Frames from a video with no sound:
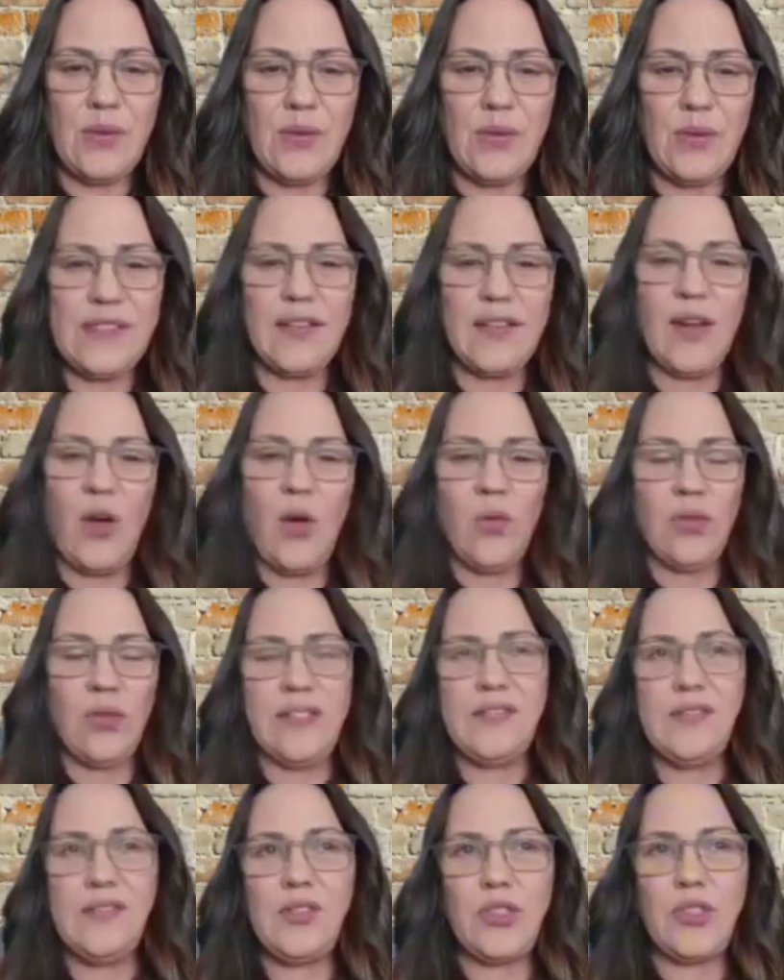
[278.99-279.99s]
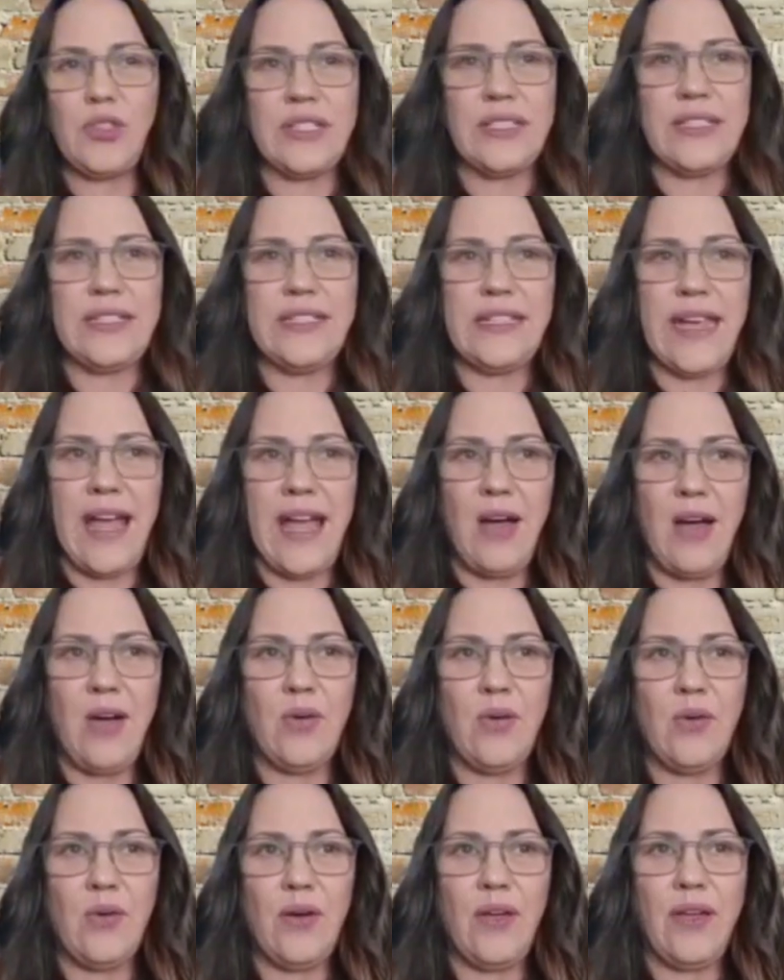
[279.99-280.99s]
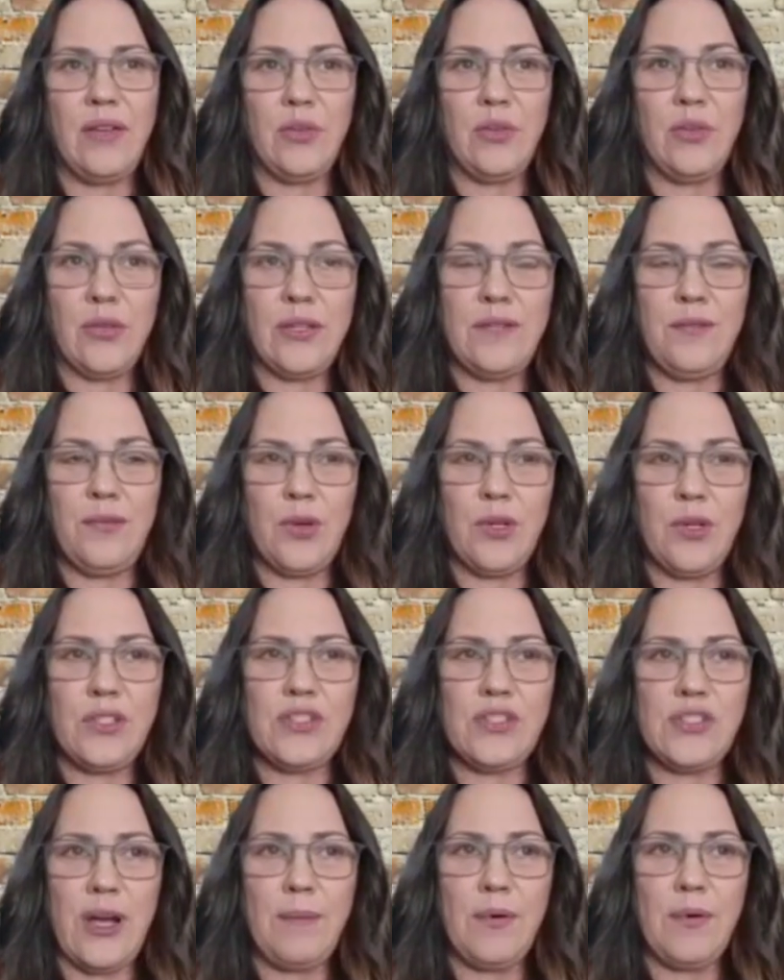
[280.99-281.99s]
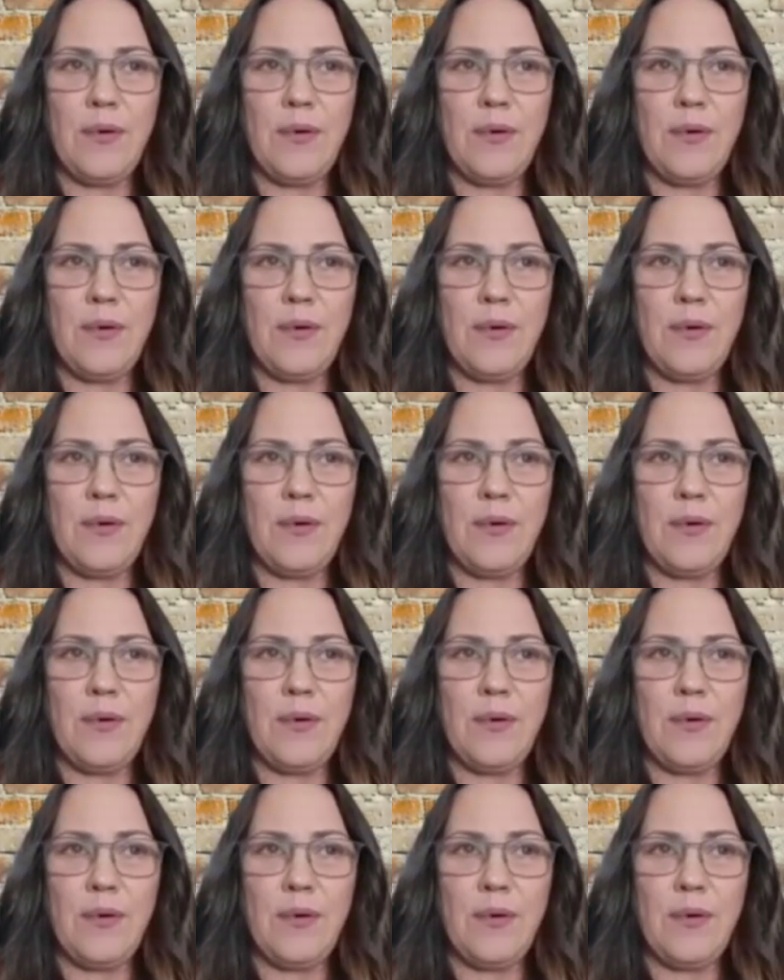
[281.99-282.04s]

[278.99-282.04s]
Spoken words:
is it only strictly now a grief workshop,